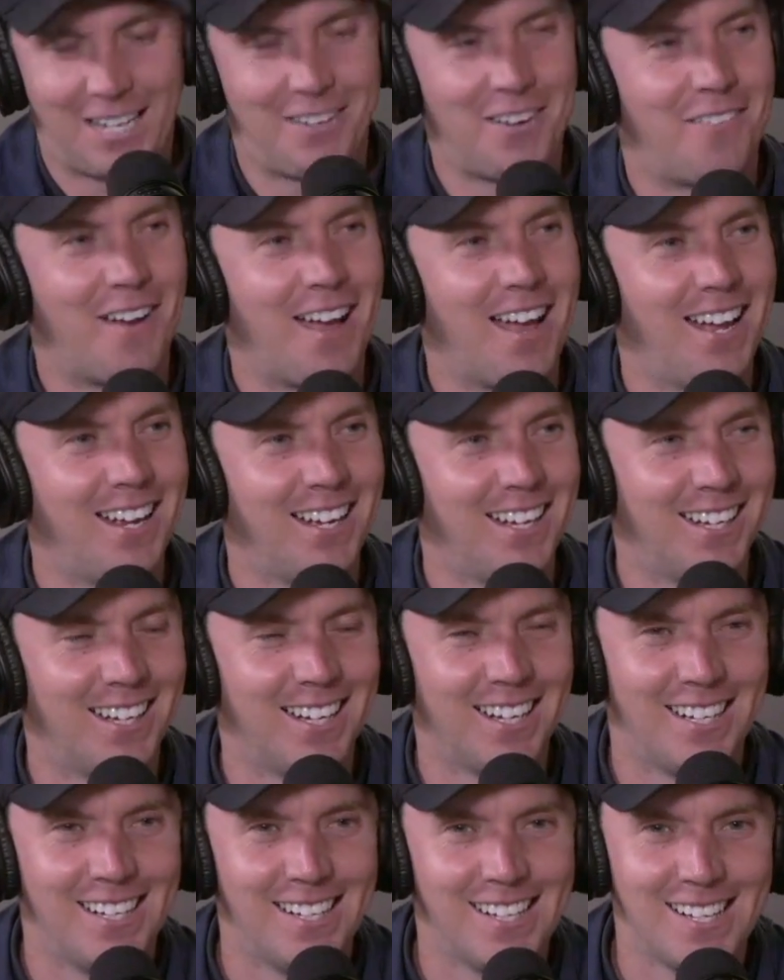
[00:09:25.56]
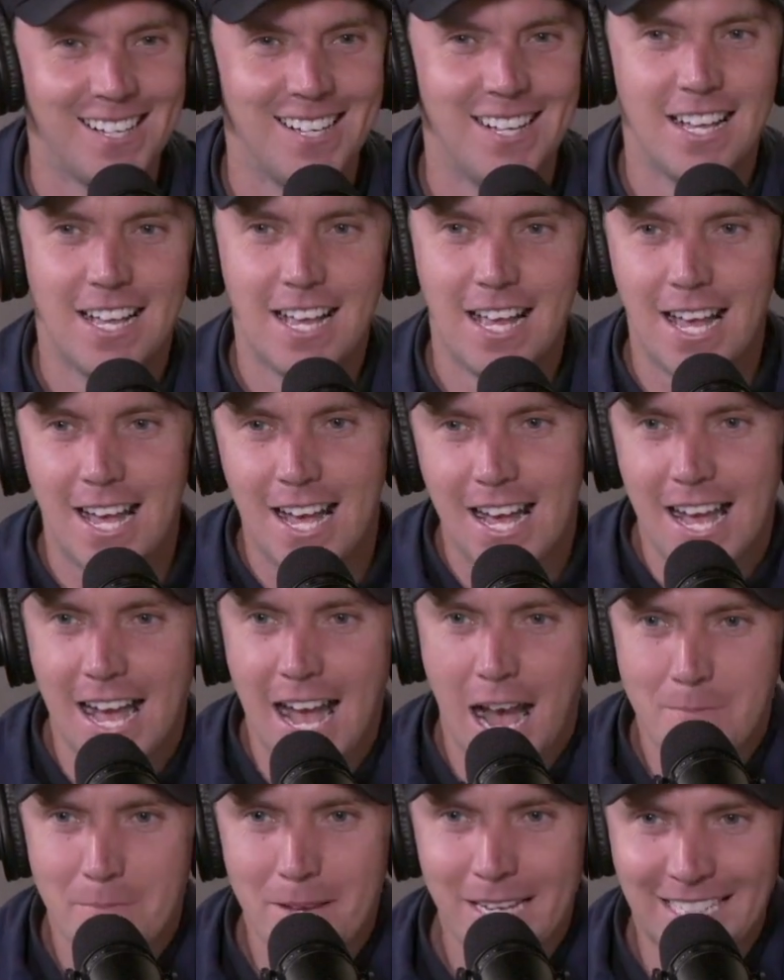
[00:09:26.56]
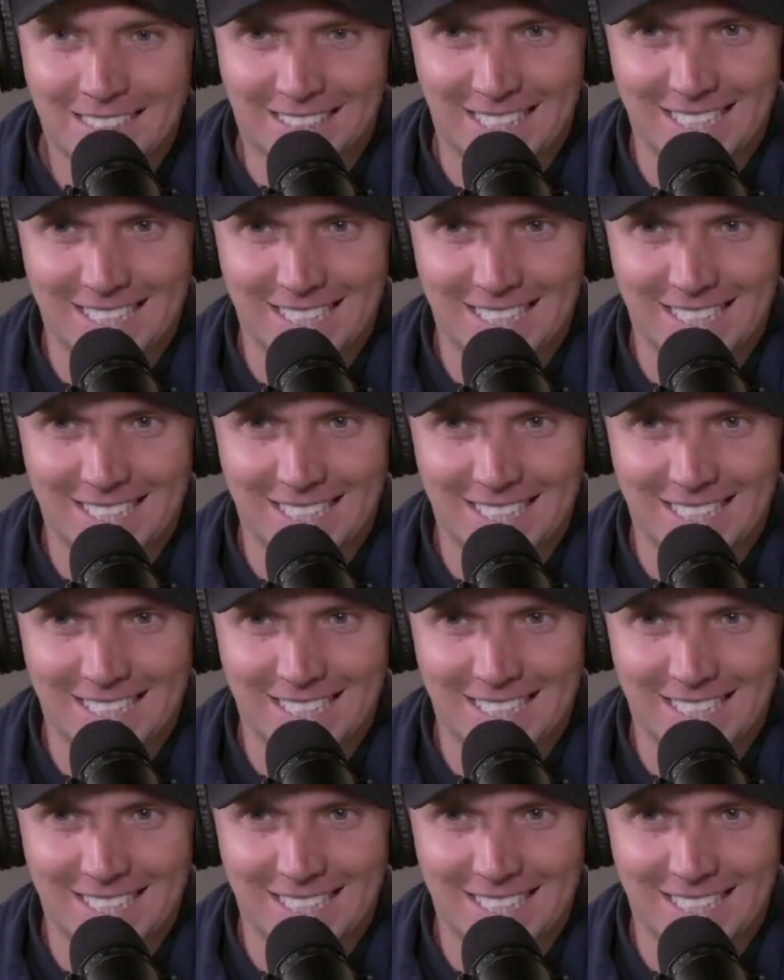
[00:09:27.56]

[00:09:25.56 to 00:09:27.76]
better. Abby, it's a